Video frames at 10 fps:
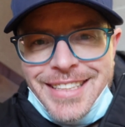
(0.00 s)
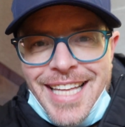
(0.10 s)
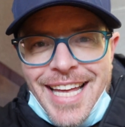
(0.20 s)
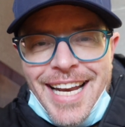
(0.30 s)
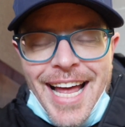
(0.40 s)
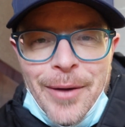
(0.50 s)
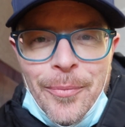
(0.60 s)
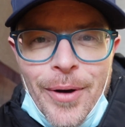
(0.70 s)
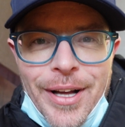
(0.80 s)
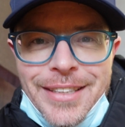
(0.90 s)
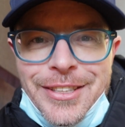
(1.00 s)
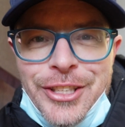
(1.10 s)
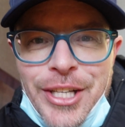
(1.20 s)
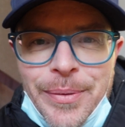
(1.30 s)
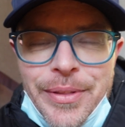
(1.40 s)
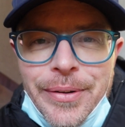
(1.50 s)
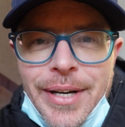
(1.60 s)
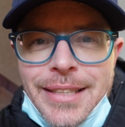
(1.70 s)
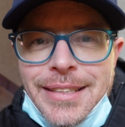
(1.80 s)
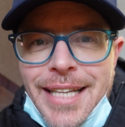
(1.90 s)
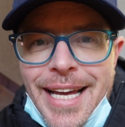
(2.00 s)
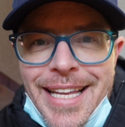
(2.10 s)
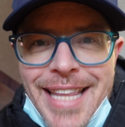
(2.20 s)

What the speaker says: that I want to share with you guys today,